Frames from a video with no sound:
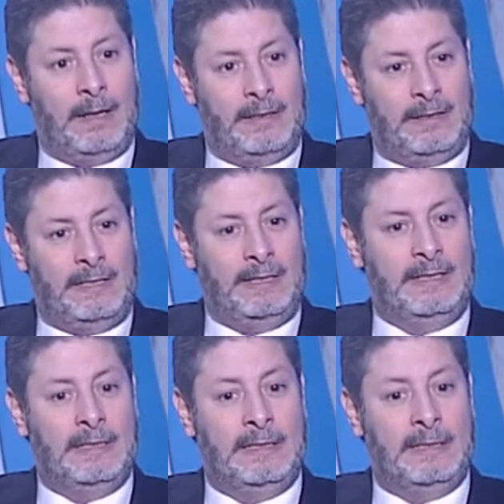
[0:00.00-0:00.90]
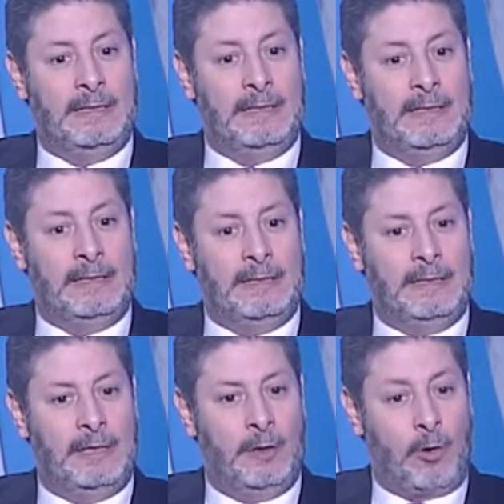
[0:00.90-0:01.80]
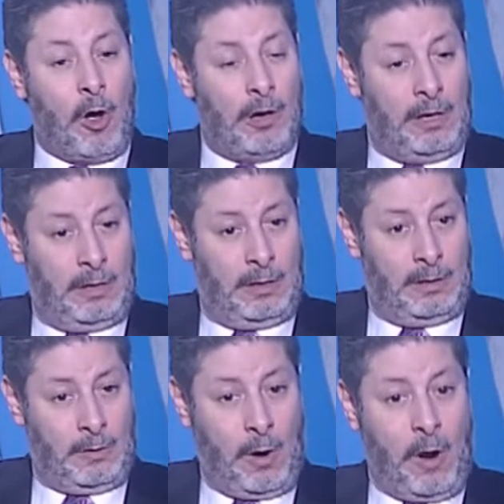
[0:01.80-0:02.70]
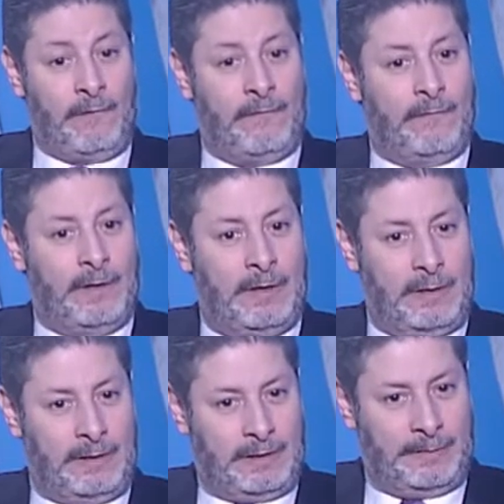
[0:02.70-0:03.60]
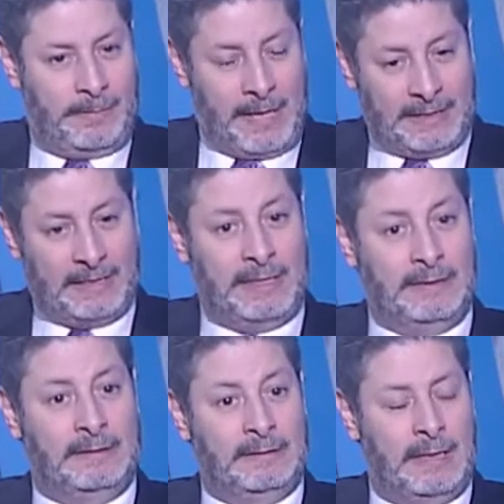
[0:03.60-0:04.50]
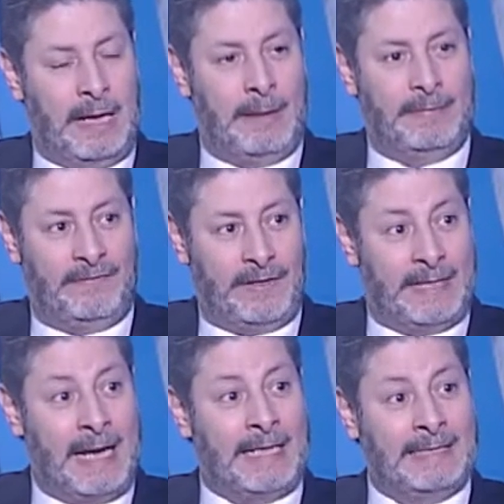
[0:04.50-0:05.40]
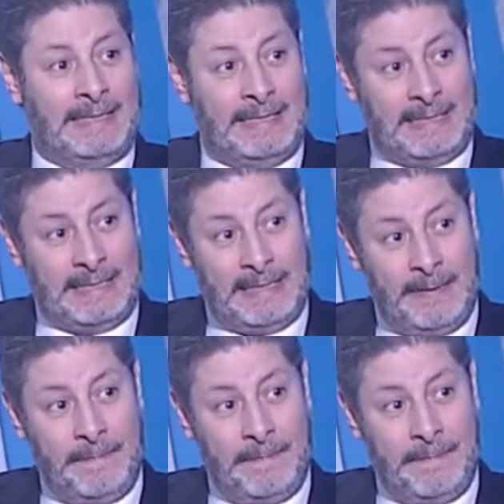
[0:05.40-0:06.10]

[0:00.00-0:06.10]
the role of the president Abdel Fattah al-Sisi,